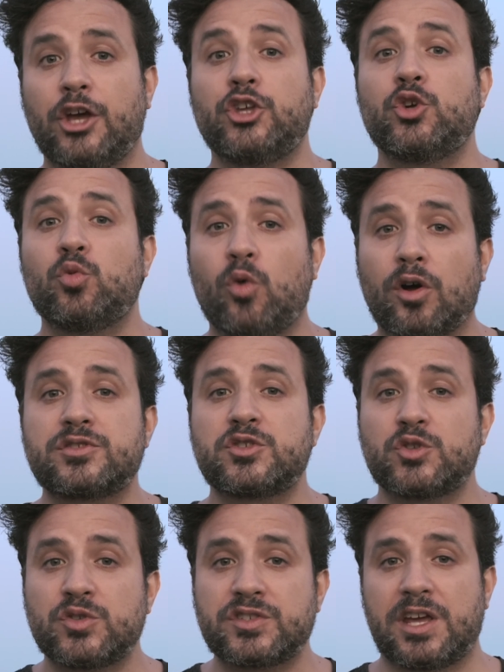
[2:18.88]
You want
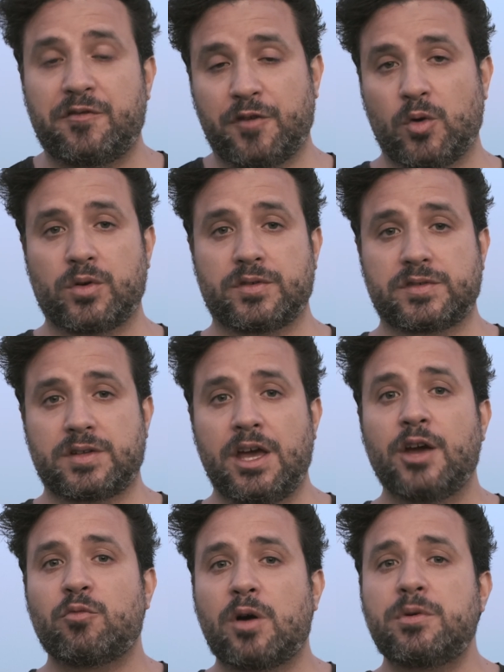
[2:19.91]
to stay focused.
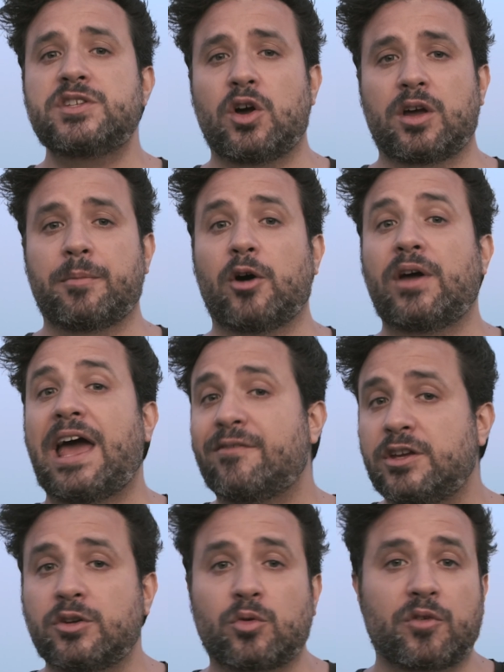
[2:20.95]
When we talk about
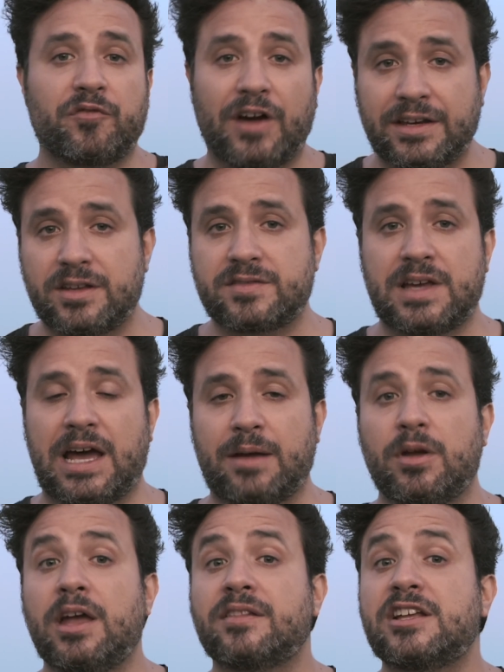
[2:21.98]
having or finding time,
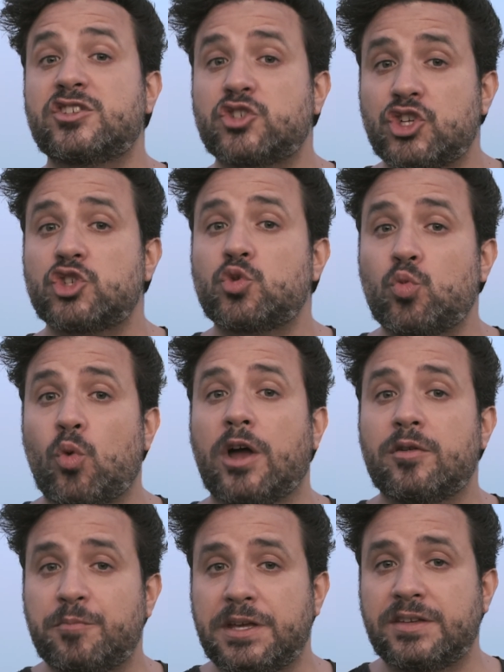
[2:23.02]
that's just
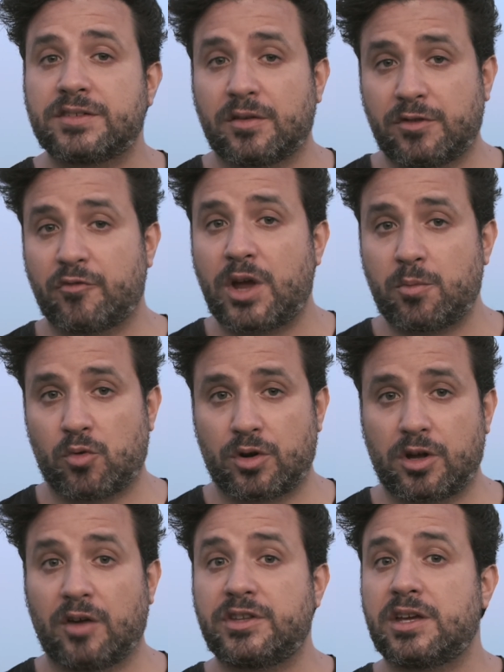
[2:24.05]
one piece of the framework
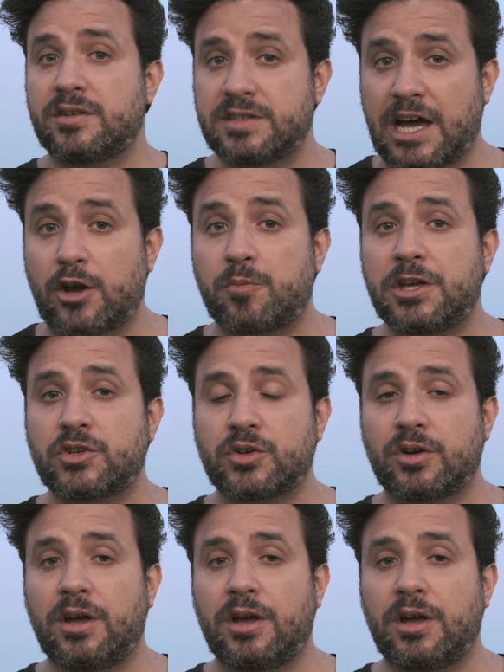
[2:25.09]
of the entire picture.